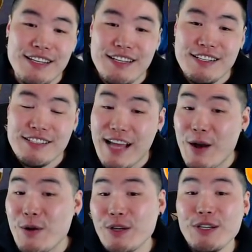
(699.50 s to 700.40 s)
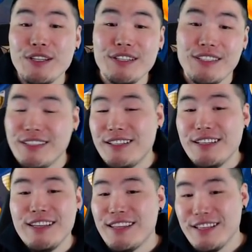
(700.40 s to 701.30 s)
just how good
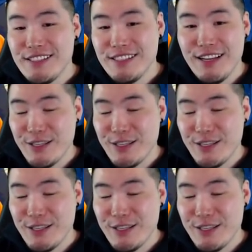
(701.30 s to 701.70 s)
this uh,